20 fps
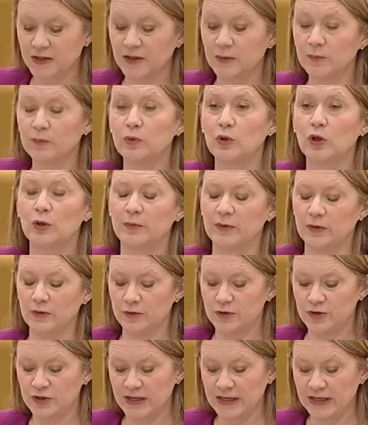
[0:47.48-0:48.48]
and employment
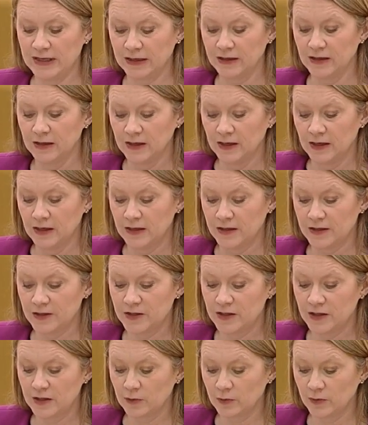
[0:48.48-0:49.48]
or training
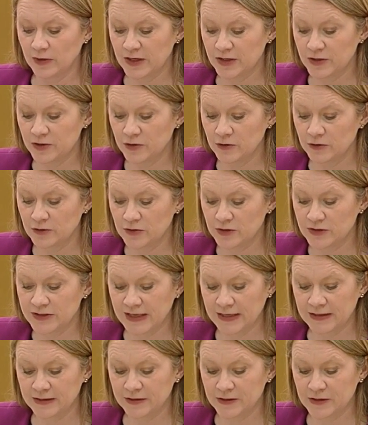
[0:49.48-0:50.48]
this year, were issued to
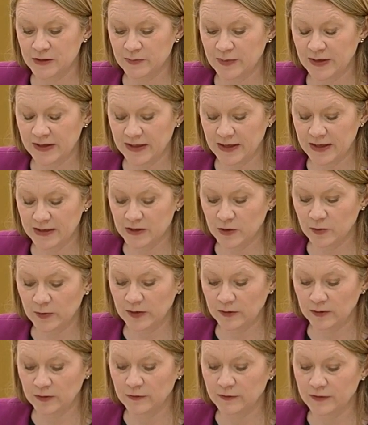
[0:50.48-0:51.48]
centres by the
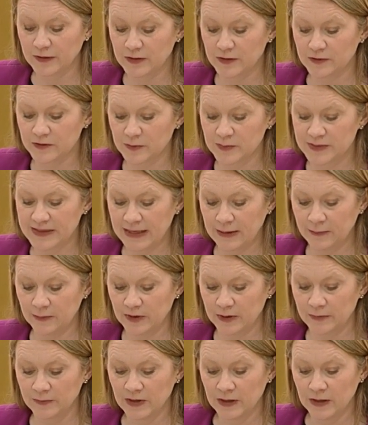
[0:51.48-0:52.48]
SQA on the 5th of
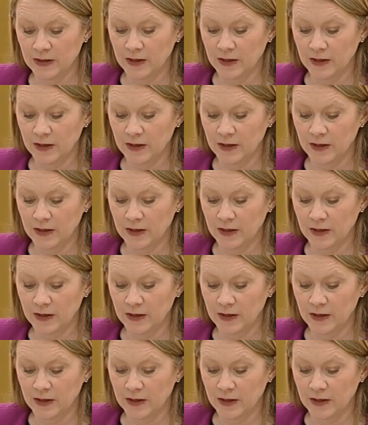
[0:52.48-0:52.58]
September.